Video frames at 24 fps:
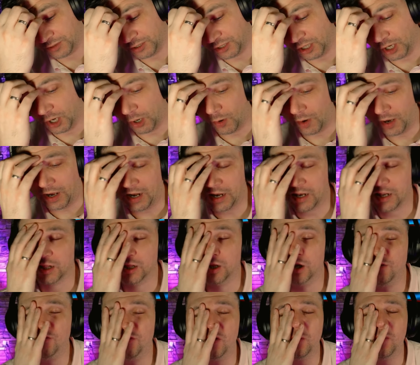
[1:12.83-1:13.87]
Yo, I
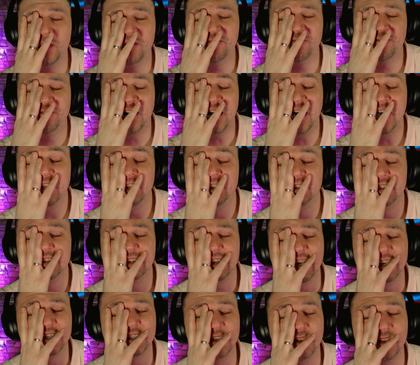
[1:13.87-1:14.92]
love it when violence
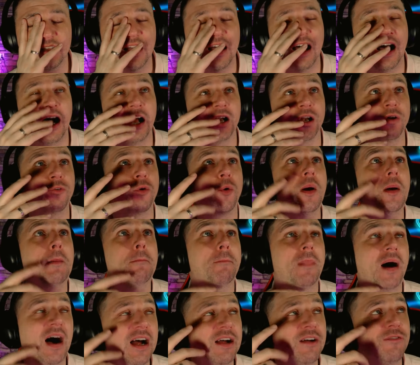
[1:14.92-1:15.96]
gets it. I love it when
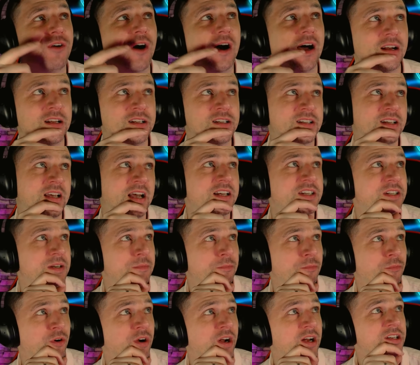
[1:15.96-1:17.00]
my violence gets
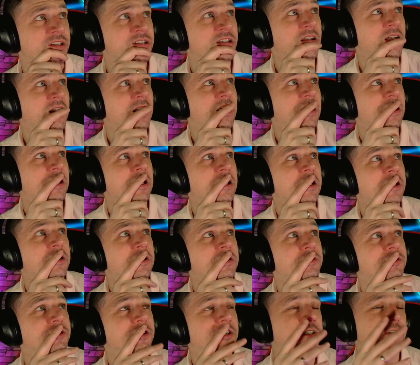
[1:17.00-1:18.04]
embraced.
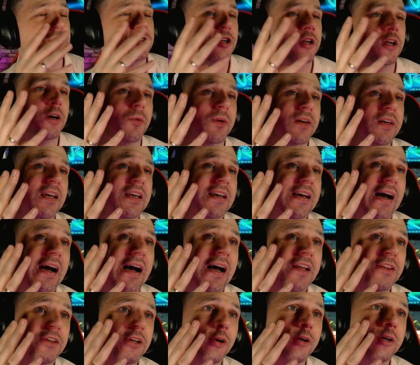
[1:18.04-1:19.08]
Do, do you know what you
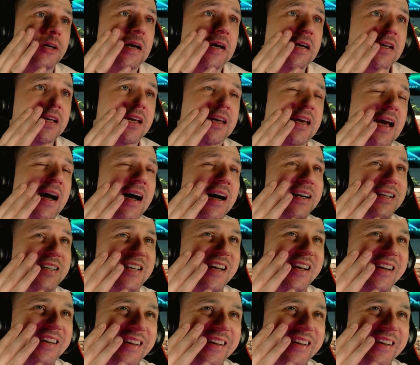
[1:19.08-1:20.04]
can't do? Yeah, you can't.